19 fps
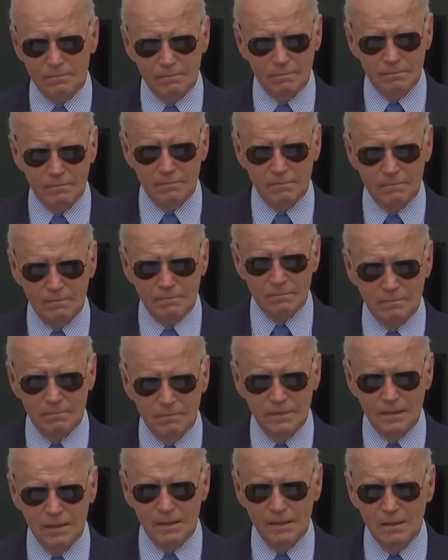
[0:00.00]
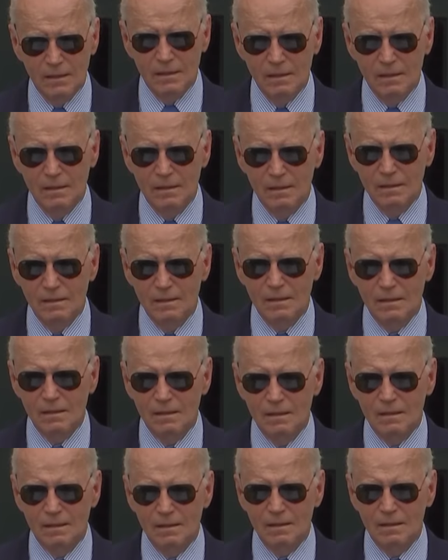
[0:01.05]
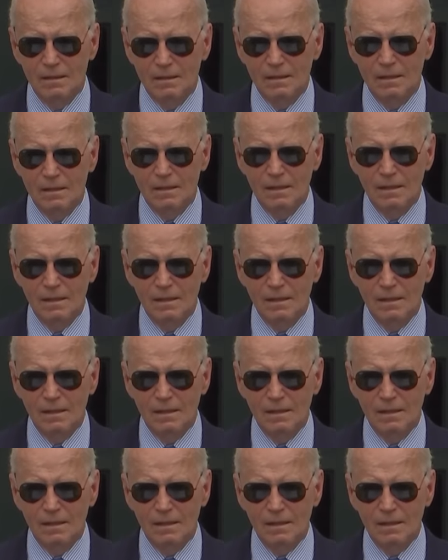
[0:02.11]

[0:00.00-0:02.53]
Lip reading: (silence)